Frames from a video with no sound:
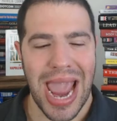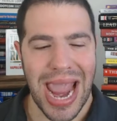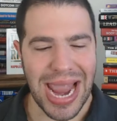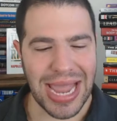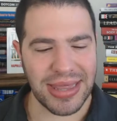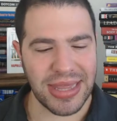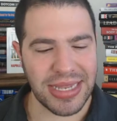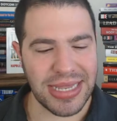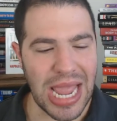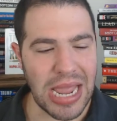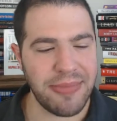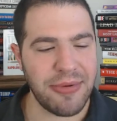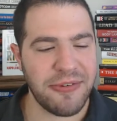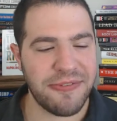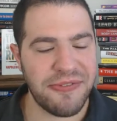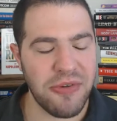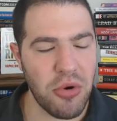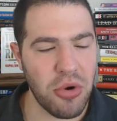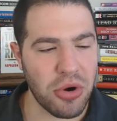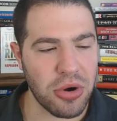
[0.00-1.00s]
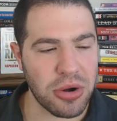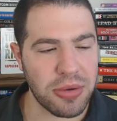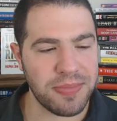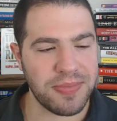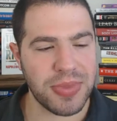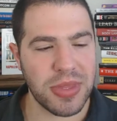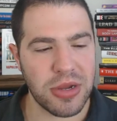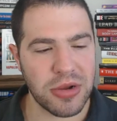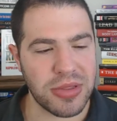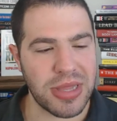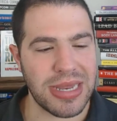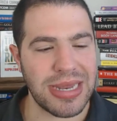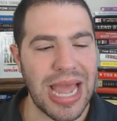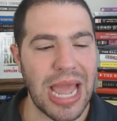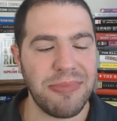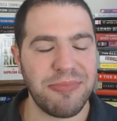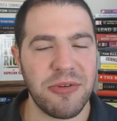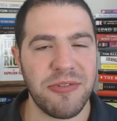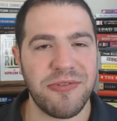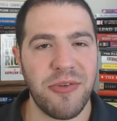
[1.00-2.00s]
and the day before, or the
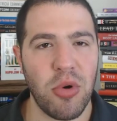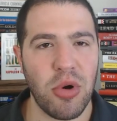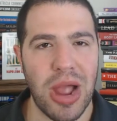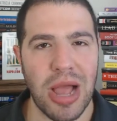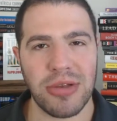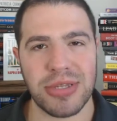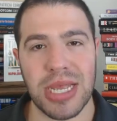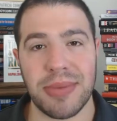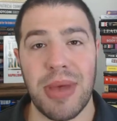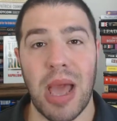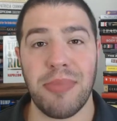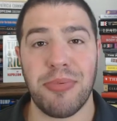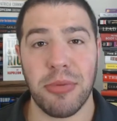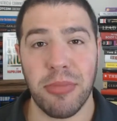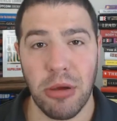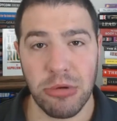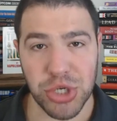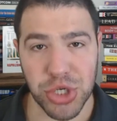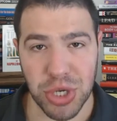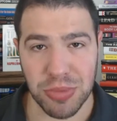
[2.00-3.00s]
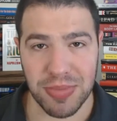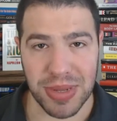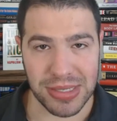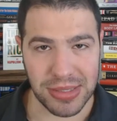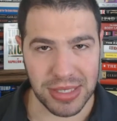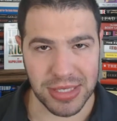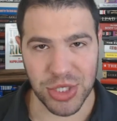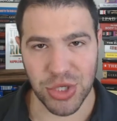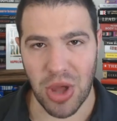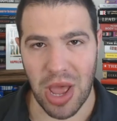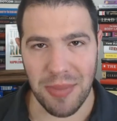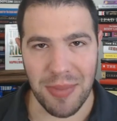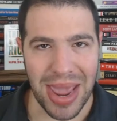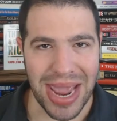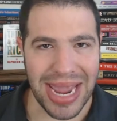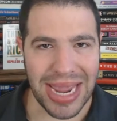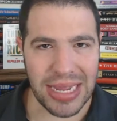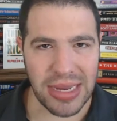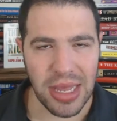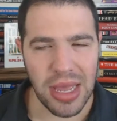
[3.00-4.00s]
night before, I was at my promotional business. So I
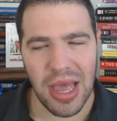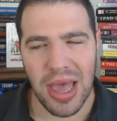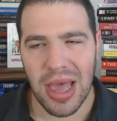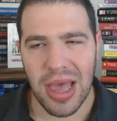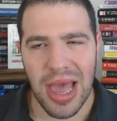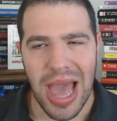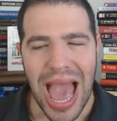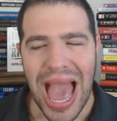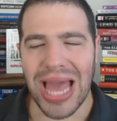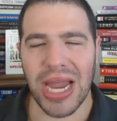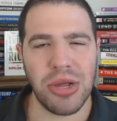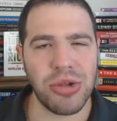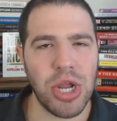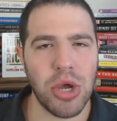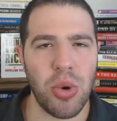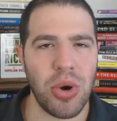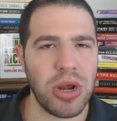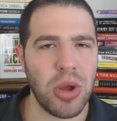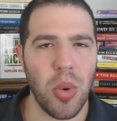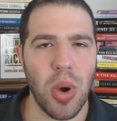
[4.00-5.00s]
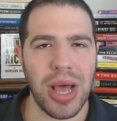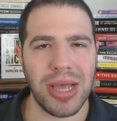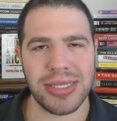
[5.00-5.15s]
made, I don't know what it